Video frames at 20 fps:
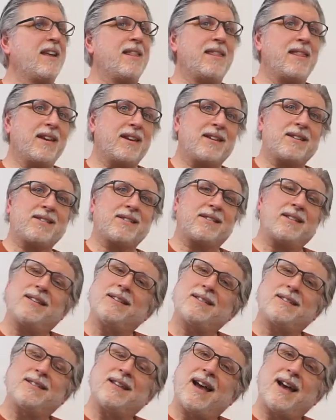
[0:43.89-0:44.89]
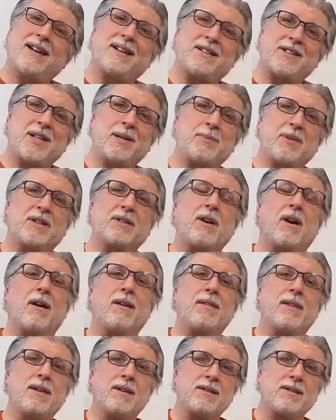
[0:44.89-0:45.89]
This is not a cheap
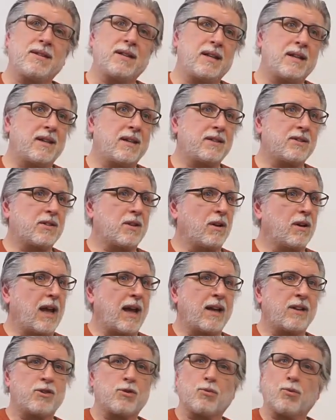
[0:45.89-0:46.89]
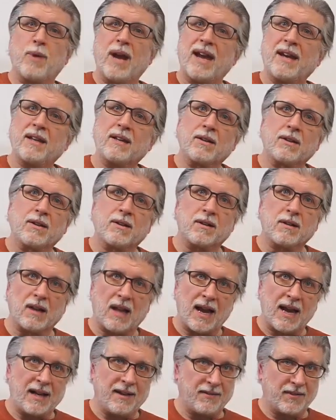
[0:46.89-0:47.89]
guitar. This is Godin's regular
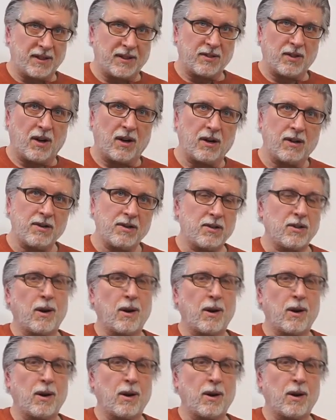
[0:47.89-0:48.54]
line of guitars,